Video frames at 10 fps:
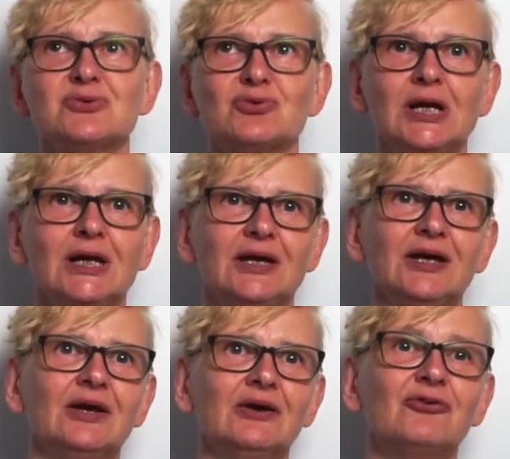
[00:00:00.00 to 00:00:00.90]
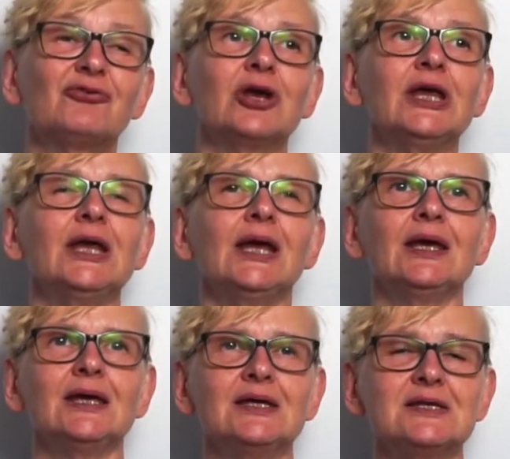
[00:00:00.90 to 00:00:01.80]
really freeing
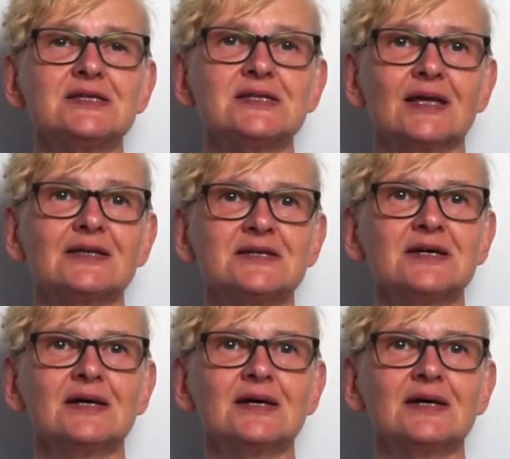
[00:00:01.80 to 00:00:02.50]
is that